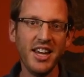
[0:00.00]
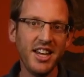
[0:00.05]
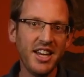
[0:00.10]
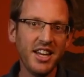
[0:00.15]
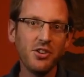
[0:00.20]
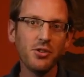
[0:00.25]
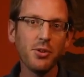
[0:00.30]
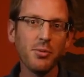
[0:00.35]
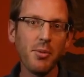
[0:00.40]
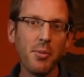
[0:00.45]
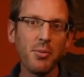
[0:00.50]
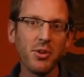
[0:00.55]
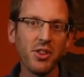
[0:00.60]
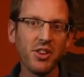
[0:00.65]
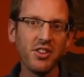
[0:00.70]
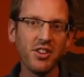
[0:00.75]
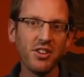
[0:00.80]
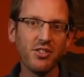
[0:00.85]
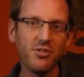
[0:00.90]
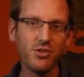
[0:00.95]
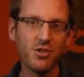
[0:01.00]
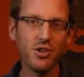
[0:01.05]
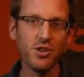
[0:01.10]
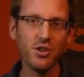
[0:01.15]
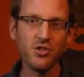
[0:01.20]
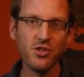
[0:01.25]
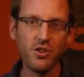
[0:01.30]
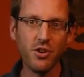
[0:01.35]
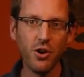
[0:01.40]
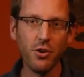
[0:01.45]
You need to remember that this
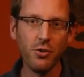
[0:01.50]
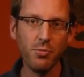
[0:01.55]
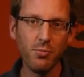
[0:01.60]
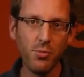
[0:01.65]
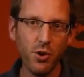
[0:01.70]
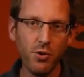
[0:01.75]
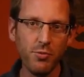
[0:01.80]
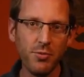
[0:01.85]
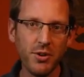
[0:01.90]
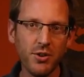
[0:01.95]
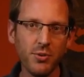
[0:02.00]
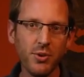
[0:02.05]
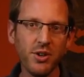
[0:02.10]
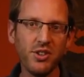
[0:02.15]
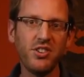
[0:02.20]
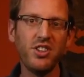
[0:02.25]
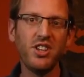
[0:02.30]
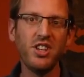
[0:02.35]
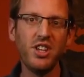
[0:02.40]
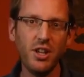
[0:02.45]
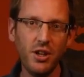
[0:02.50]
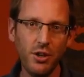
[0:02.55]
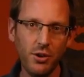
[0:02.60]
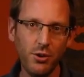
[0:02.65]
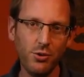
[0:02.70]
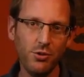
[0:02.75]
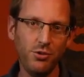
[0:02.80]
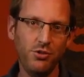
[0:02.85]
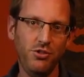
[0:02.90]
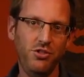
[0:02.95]
church growth movement was
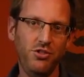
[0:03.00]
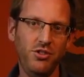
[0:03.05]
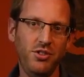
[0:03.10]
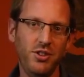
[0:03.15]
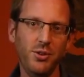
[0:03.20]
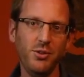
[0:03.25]
huge.